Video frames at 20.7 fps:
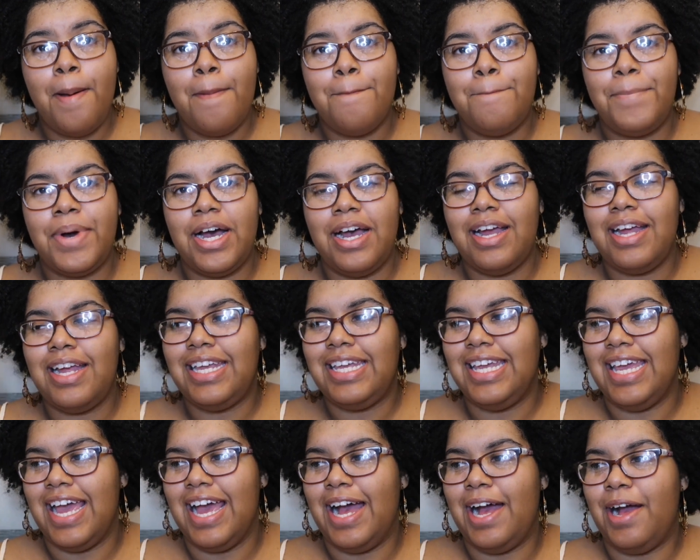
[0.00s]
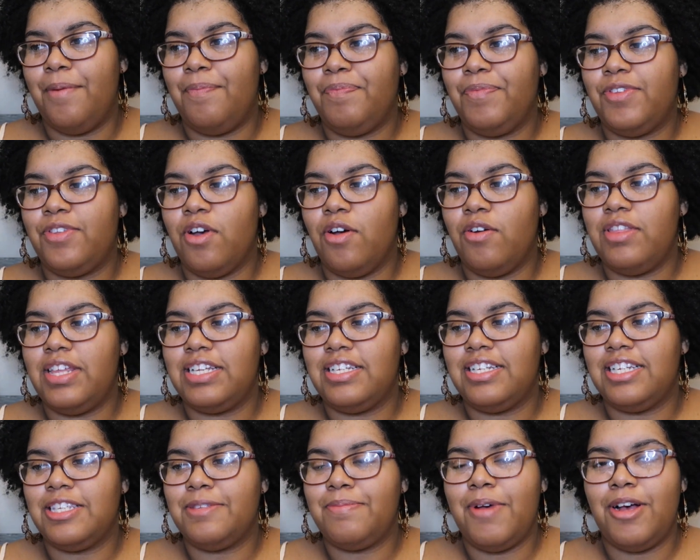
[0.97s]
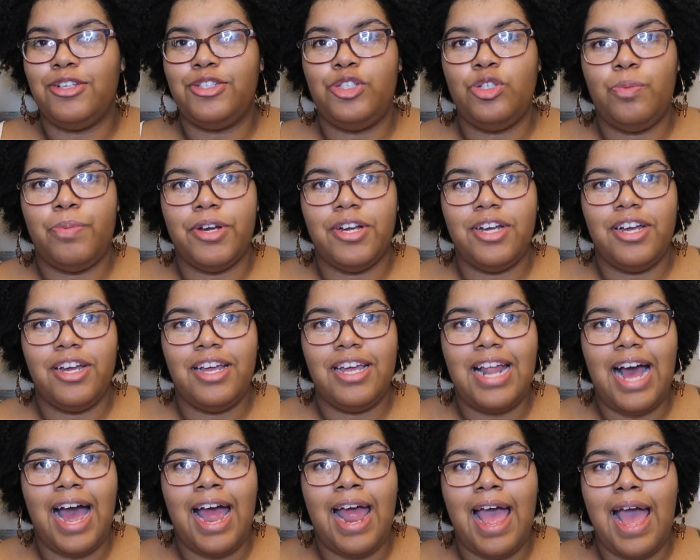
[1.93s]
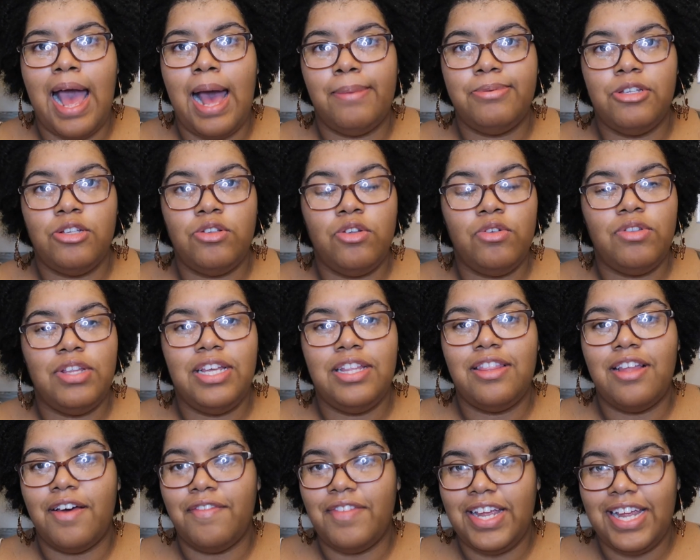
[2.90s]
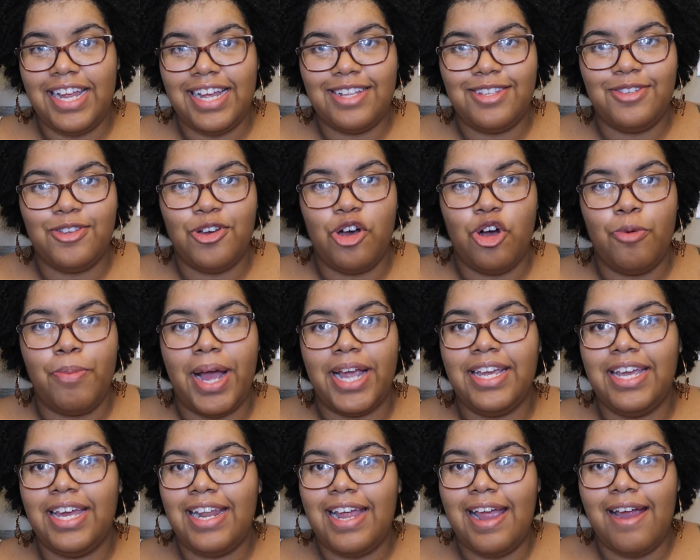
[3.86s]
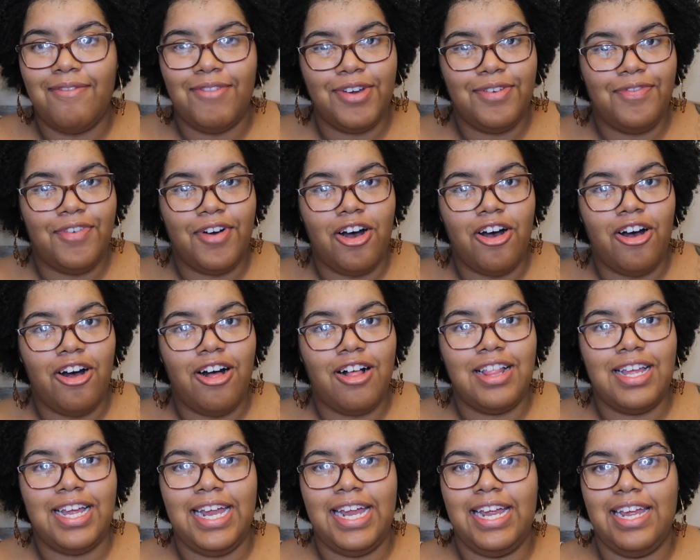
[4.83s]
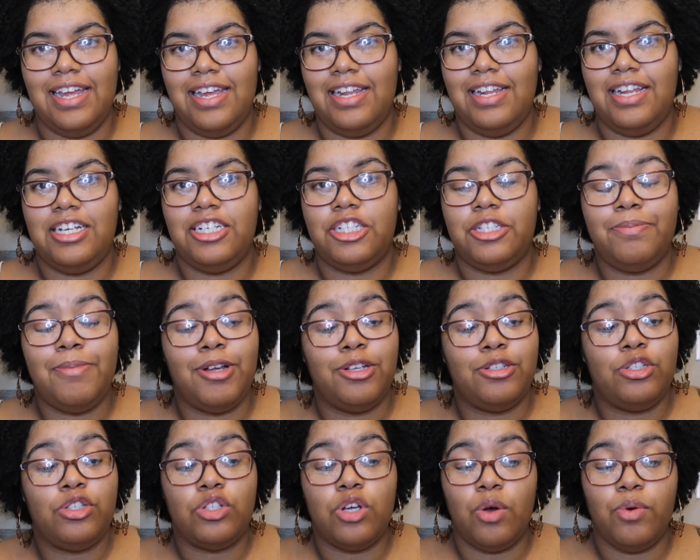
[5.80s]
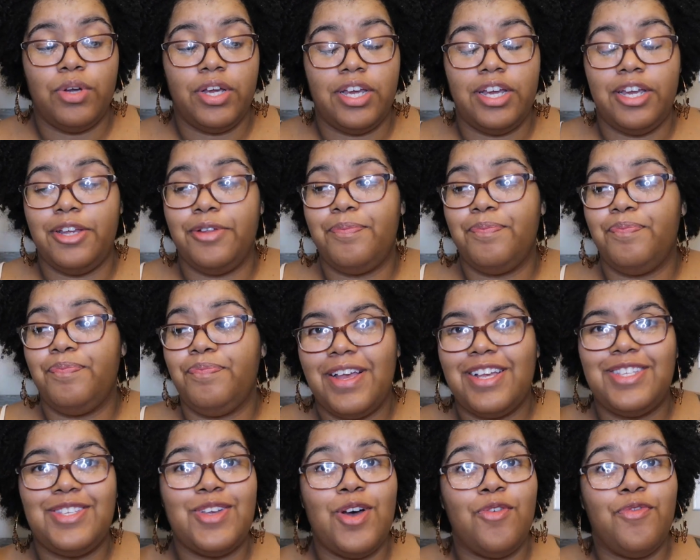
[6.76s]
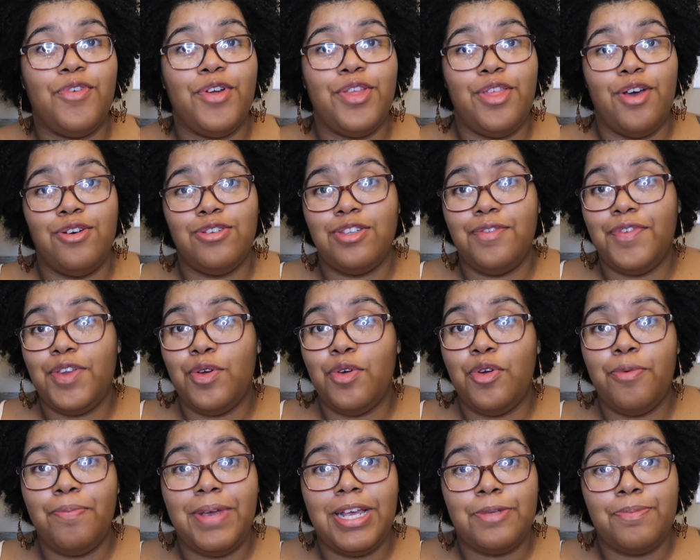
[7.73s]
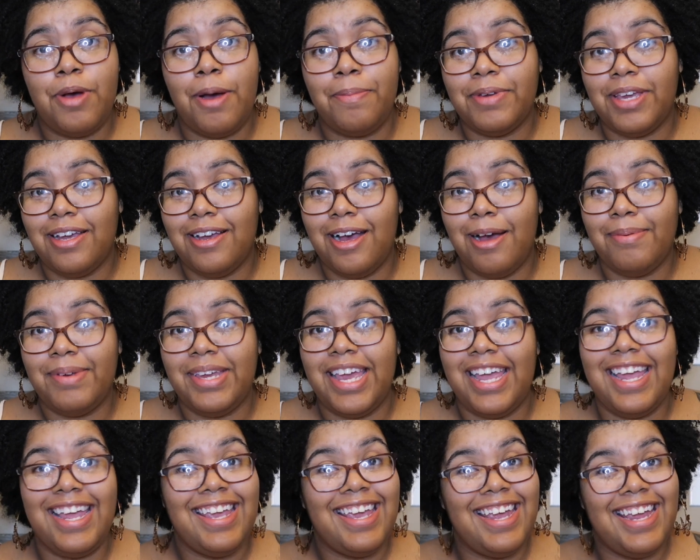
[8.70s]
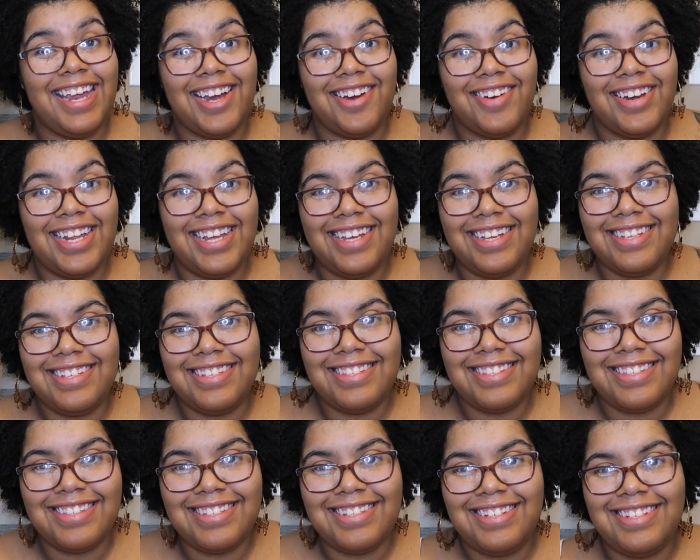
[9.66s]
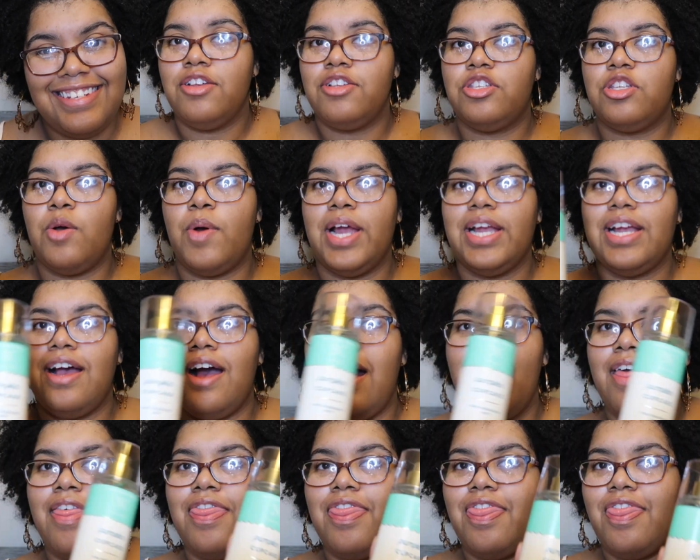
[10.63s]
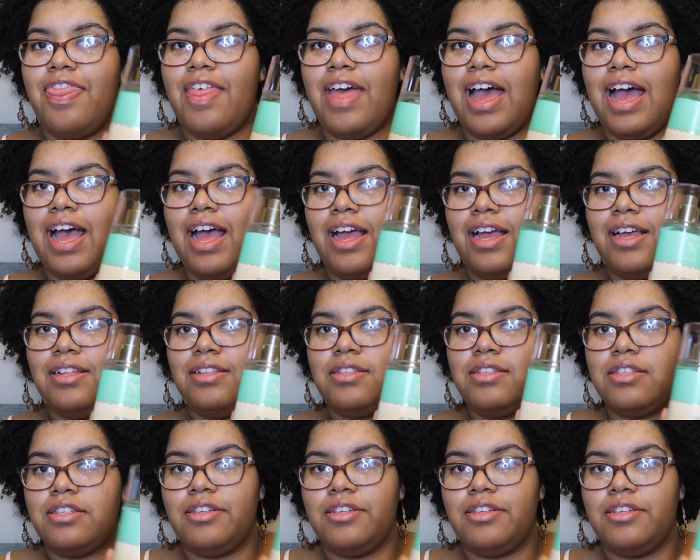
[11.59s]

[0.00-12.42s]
But yeah, so this just smells super good. I absolutely love the hand soap. I get it every fall and it just smells so good. So for those of you who miss Pumpkin Cupcake, here it is. So I got that.